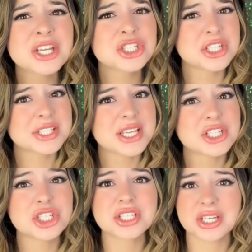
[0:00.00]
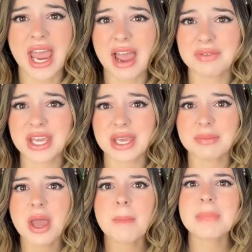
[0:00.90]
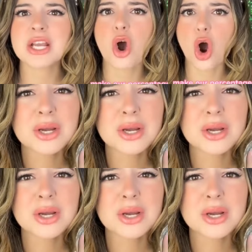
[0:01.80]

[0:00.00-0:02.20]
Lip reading: she said she's gonna have him make